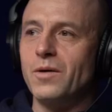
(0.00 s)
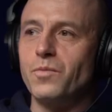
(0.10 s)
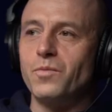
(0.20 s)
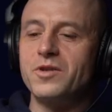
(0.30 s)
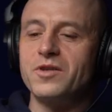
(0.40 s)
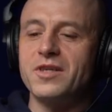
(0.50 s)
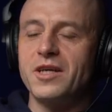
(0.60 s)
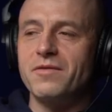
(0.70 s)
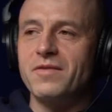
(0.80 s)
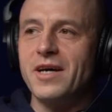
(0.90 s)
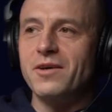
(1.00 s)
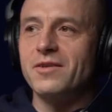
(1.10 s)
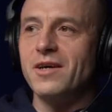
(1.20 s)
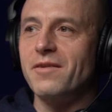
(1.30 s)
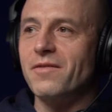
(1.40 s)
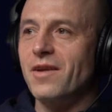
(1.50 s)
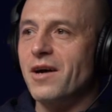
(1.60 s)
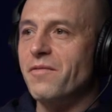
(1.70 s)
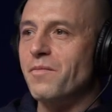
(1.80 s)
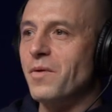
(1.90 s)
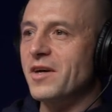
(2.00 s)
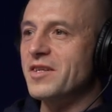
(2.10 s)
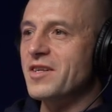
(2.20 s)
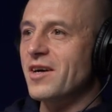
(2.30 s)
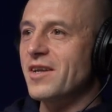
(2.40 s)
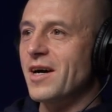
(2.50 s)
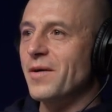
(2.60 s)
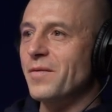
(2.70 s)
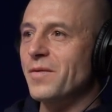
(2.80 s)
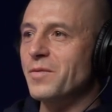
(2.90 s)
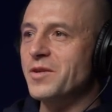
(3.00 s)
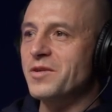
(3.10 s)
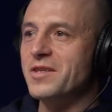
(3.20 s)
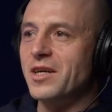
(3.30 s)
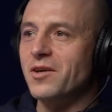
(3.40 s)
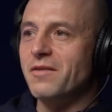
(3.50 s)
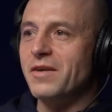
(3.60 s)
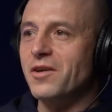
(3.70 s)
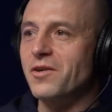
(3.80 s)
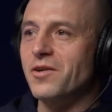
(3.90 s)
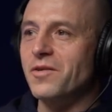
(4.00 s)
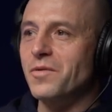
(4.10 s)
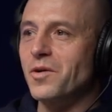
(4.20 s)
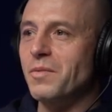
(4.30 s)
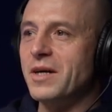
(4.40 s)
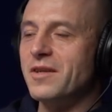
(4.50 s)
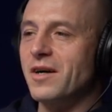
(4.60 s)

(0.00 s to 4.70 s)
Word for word: And um, would you say you've nailed life, life by design now? Would you say you're living your your best